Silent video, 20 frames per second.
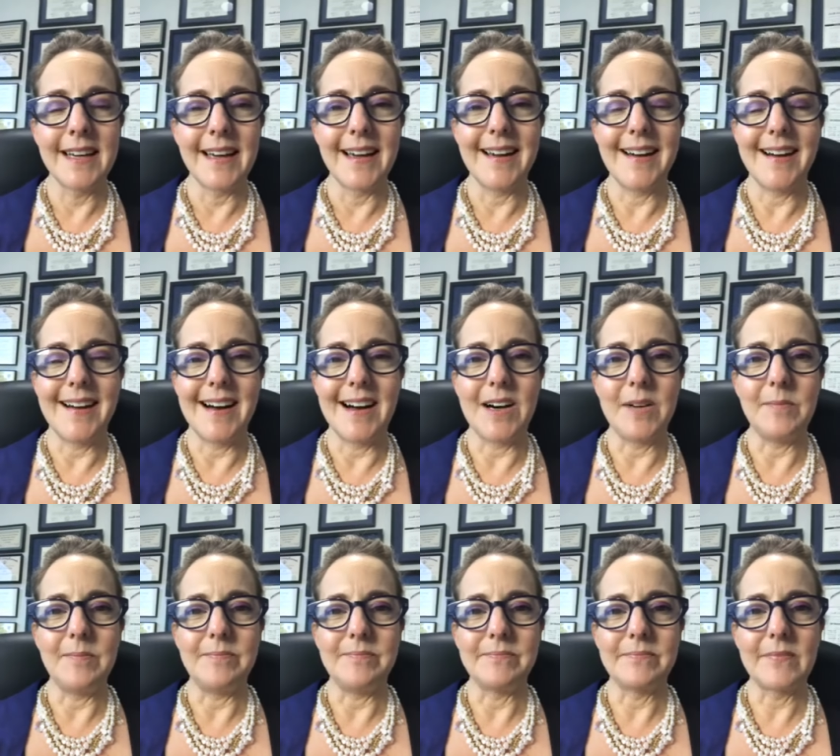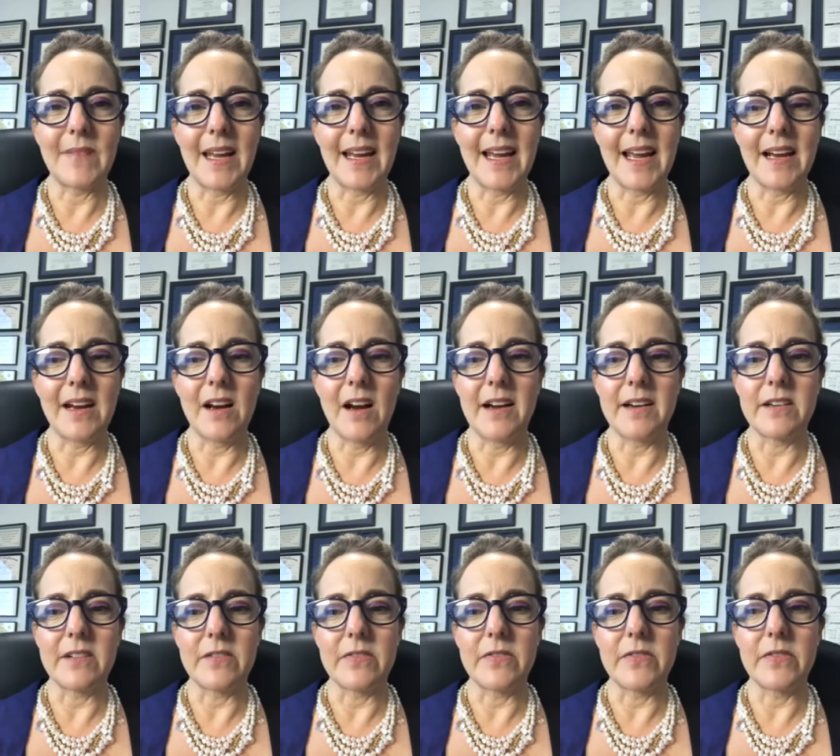Again, kind
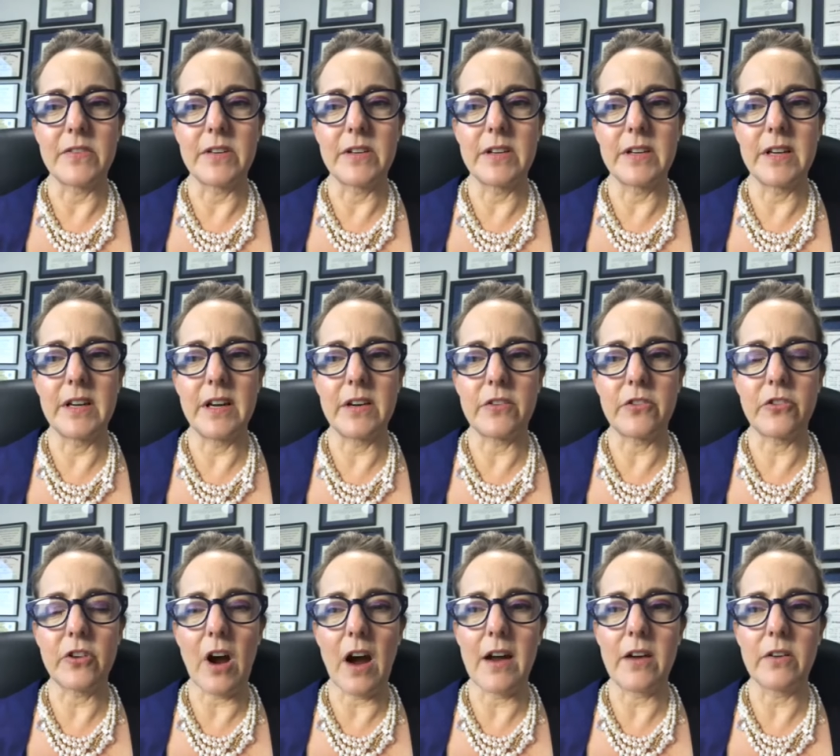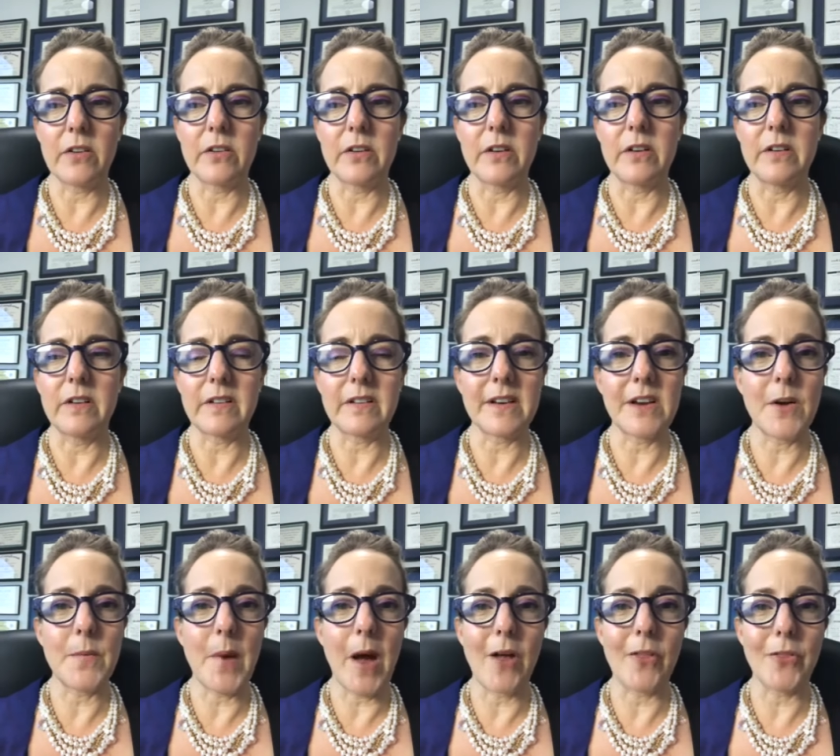of a child doesn't
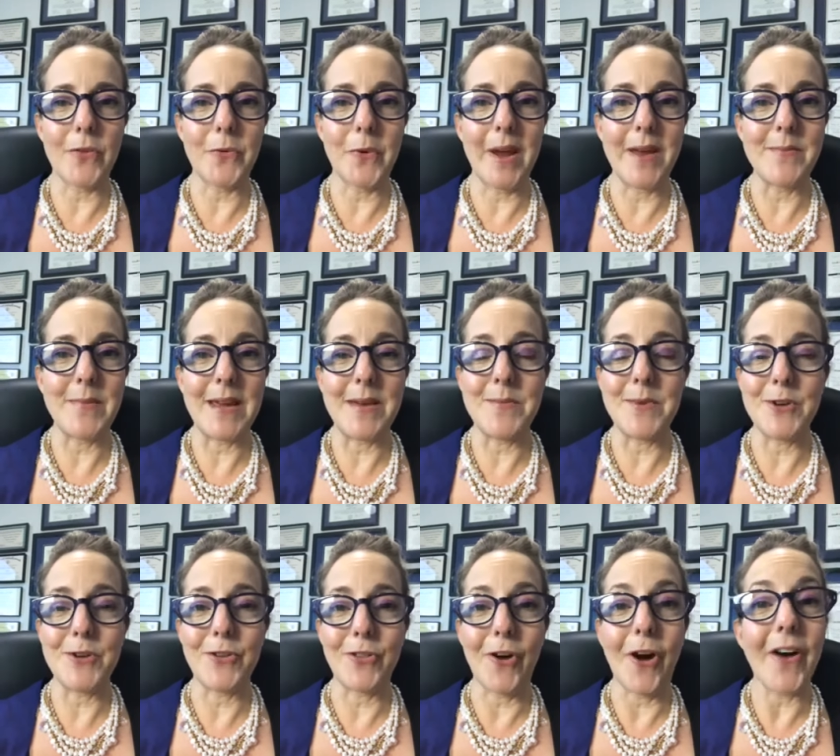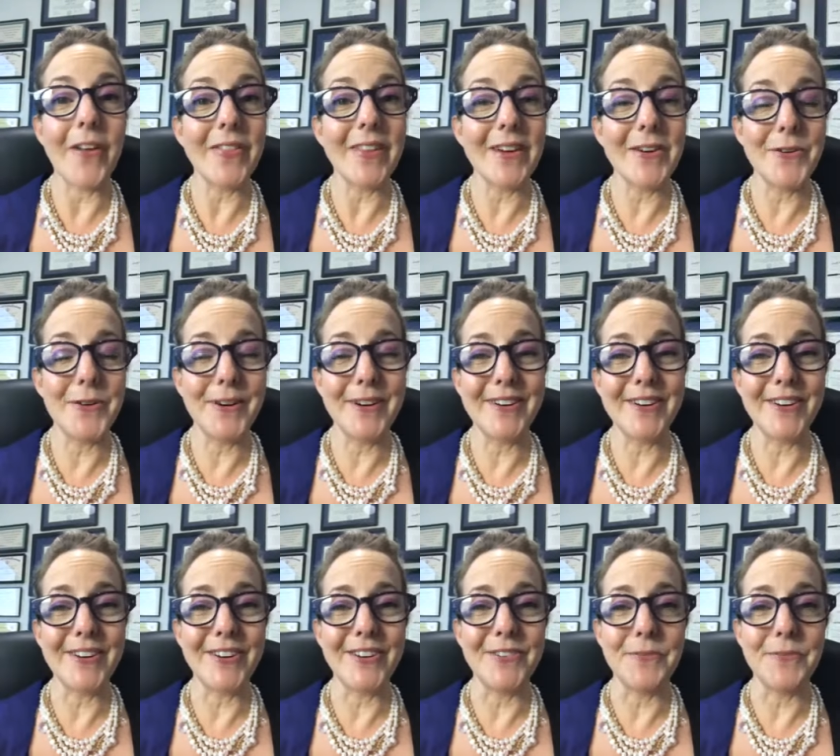come out the way maybe you thought they would or you